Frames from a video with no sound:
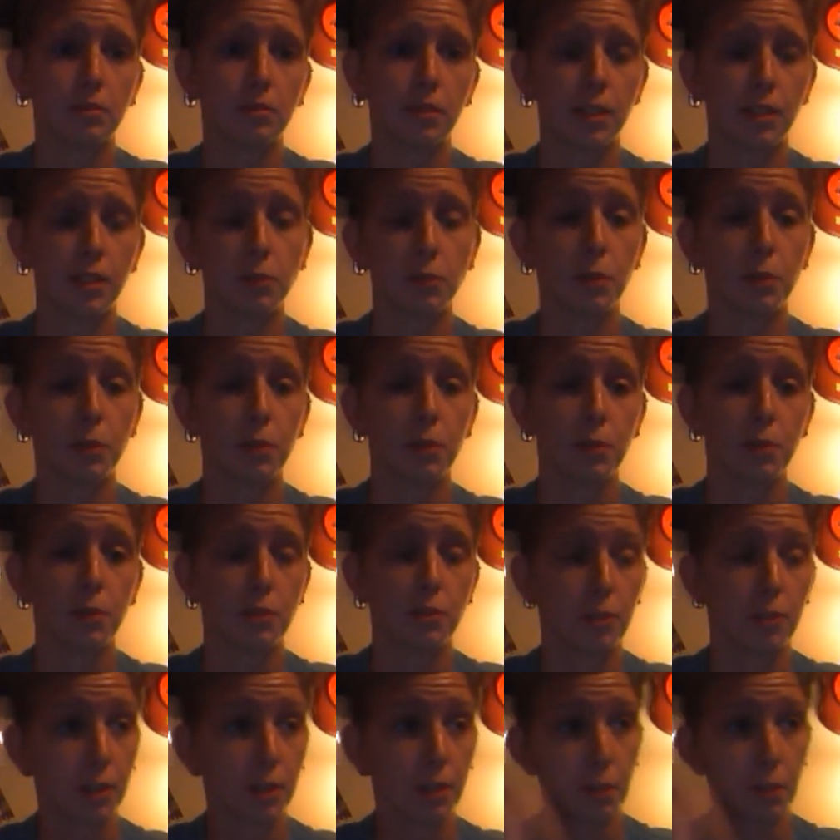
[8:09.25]
that's pretty much
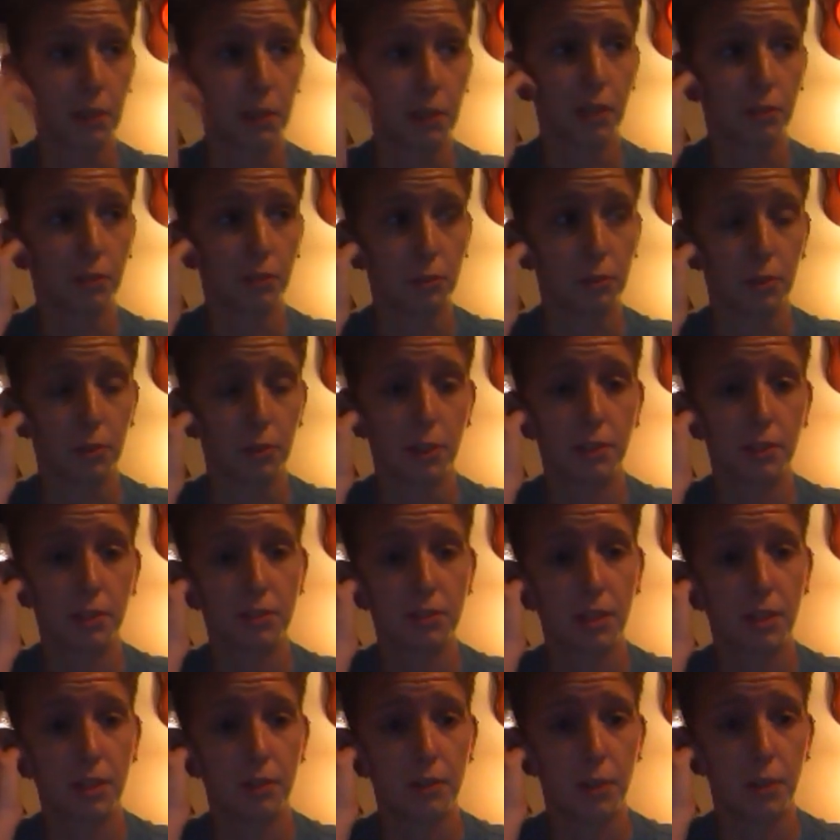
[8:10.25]
her coming out story. It's
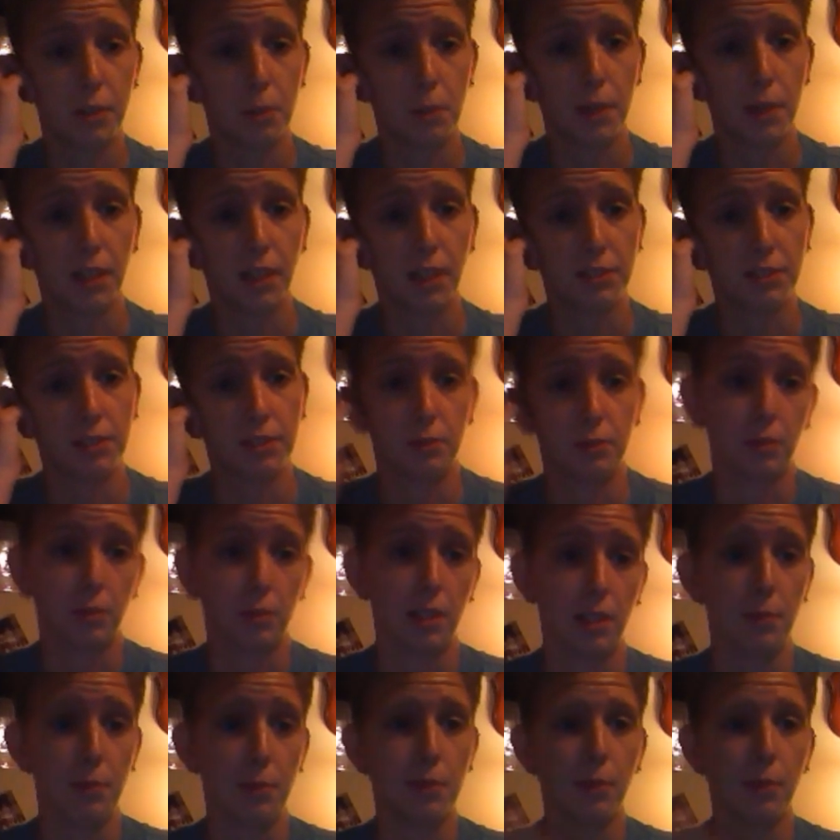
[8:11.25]
not a very positive one.
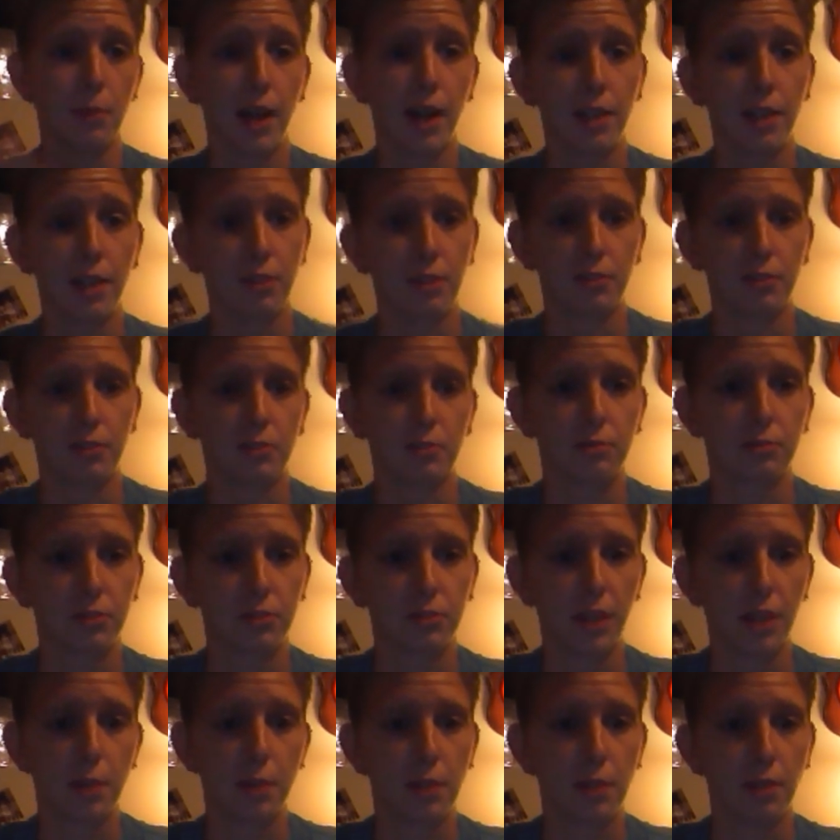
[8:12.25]
I mean, mine just
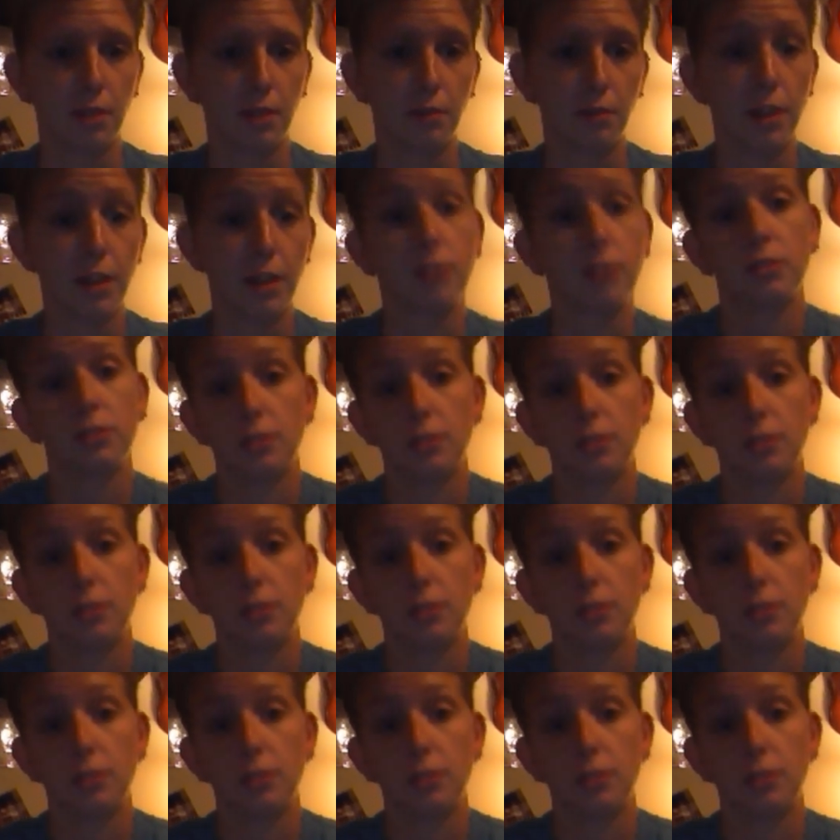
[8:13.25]
slapped me in the face.